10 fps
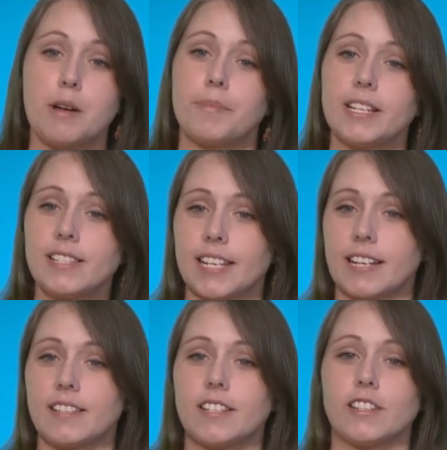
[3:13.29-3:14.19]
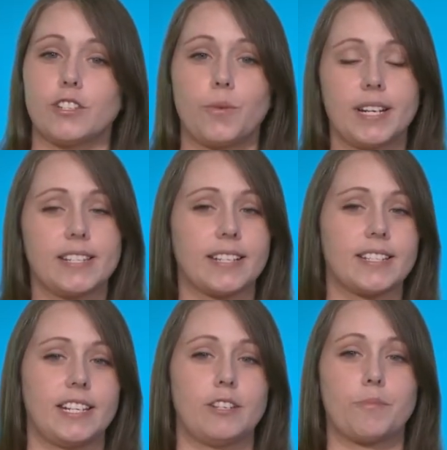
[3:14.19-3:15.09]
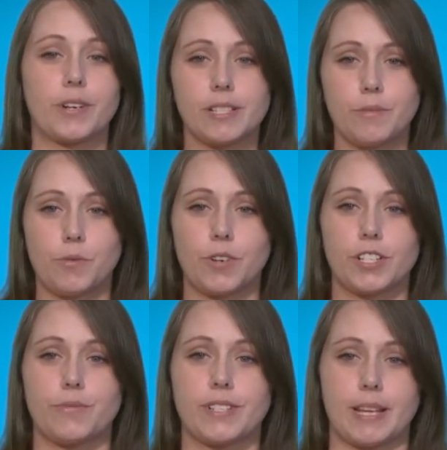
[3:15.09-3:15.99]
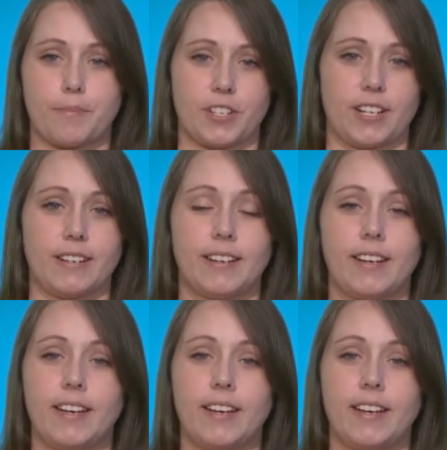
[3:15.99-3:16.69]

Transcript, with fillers: plus tickets to the twenty sixteen PRISM Awards reception.